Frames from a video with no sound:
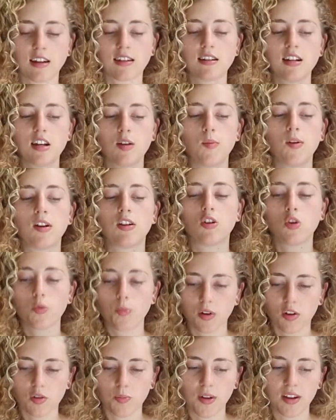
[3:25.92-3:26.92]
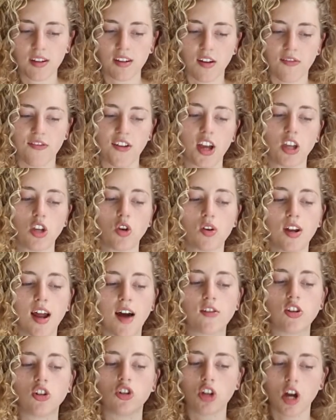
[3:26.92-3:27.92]
doesn't need to be super specific. You can
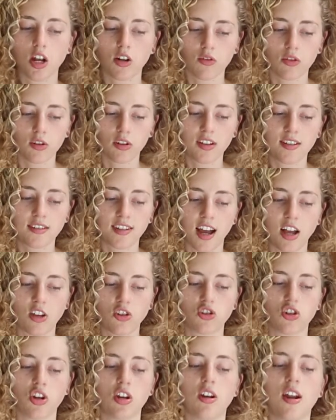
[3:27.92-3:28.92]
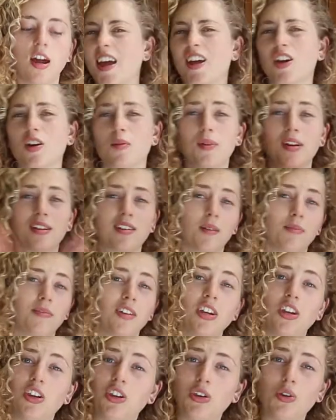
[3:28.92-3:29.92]
have a general intention. It could be
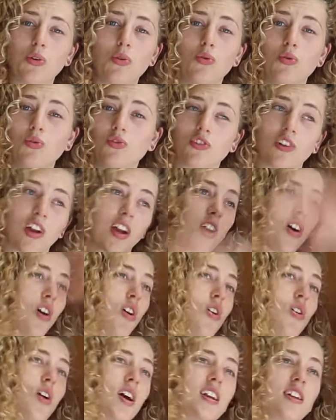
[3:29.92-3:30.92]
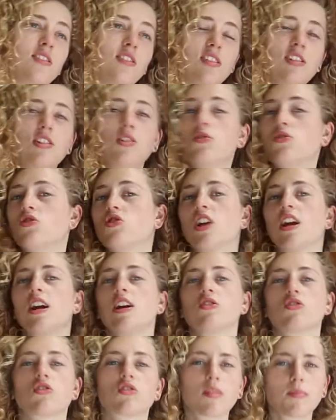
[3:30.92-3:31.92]
something huge, like, oh, I need this huge
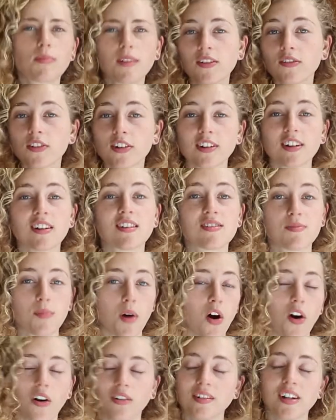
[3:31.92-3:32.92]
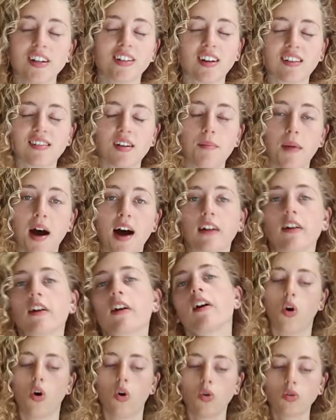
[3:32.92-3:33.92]
change, or something really small. It doesn't matter.
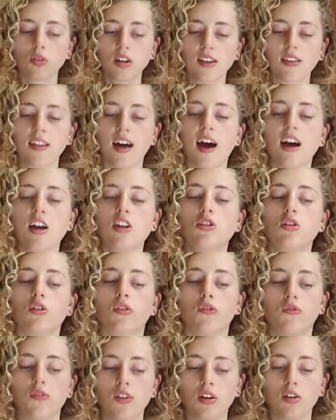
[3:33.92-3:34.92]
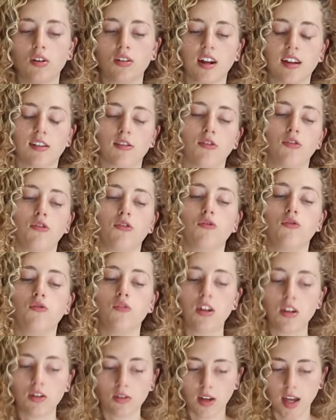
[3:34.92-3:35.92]
Holding that in your field as a
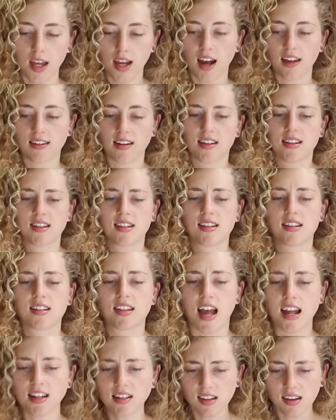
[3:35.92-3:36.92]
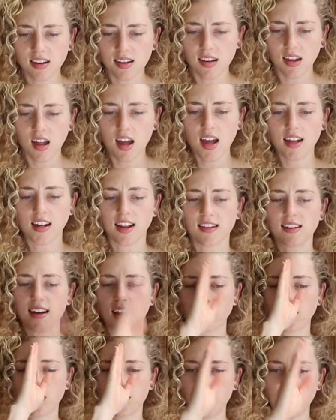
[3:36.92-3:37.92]
feeling, as a sense, doesn't
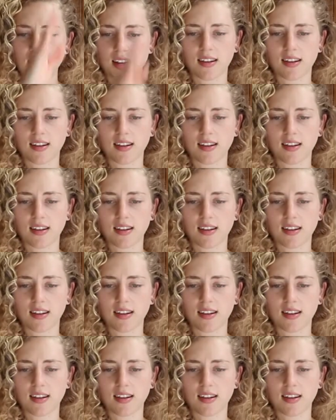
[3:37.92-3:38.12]
have to be